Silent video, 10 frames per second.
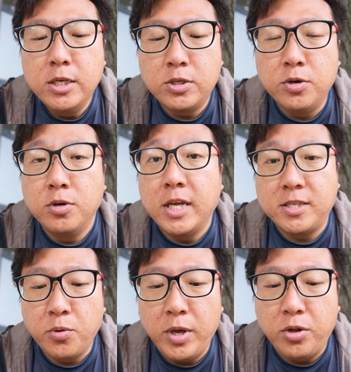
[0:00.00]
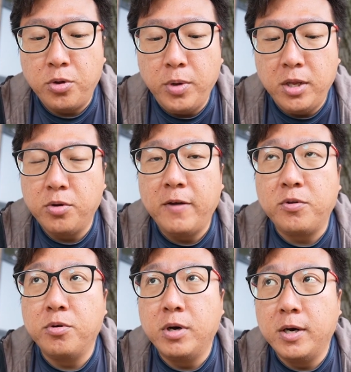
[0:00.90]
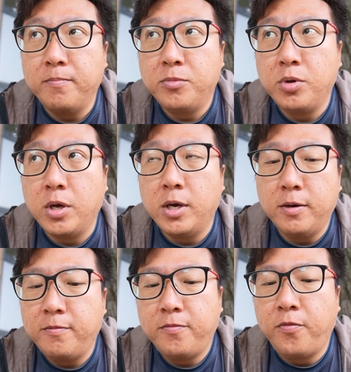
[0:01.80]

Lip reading: So that's the way to do it. You don't have to do the